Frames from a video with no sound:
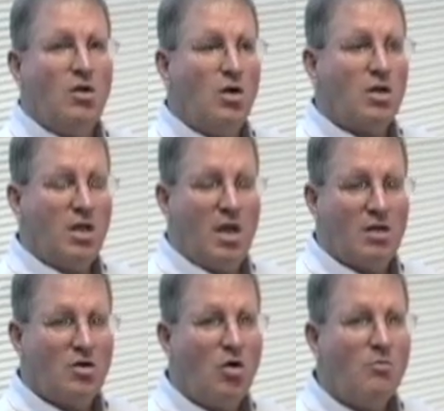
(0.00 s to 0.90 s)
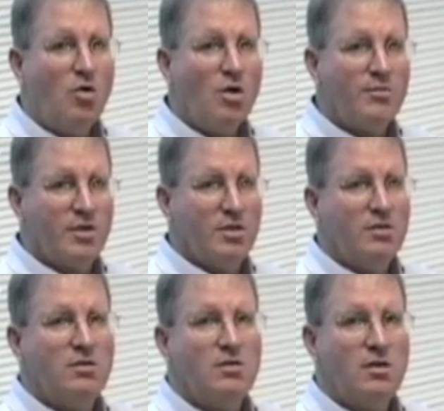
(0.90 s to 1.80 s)
look at
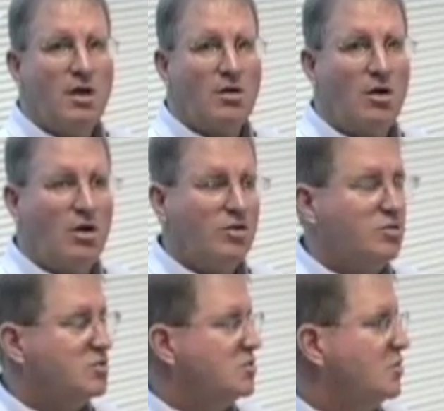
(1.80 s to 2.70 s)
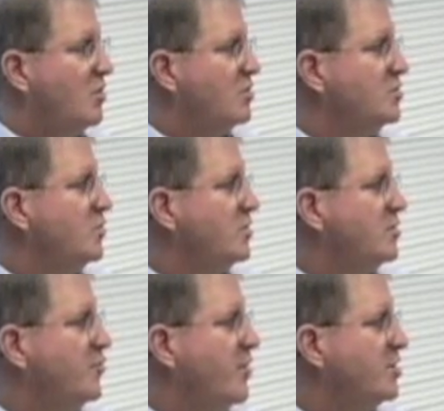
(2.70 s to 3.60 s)
comorbid alcohol use disorders with
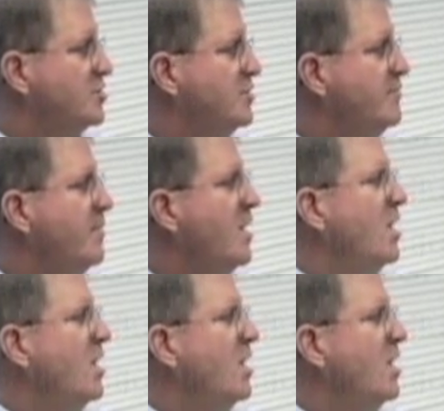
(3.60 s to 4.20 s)
depression?